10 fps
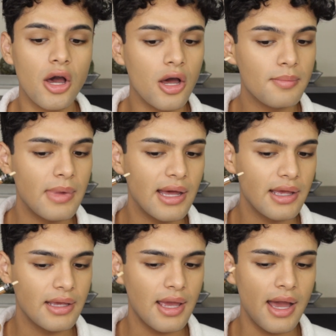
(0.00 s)
on
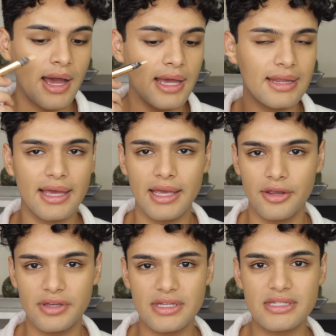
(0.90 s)
my highlight
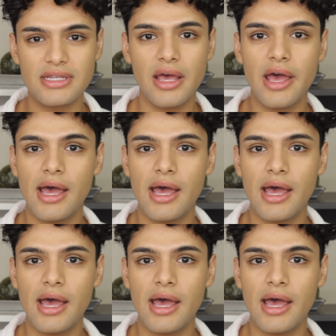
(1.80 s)
areas.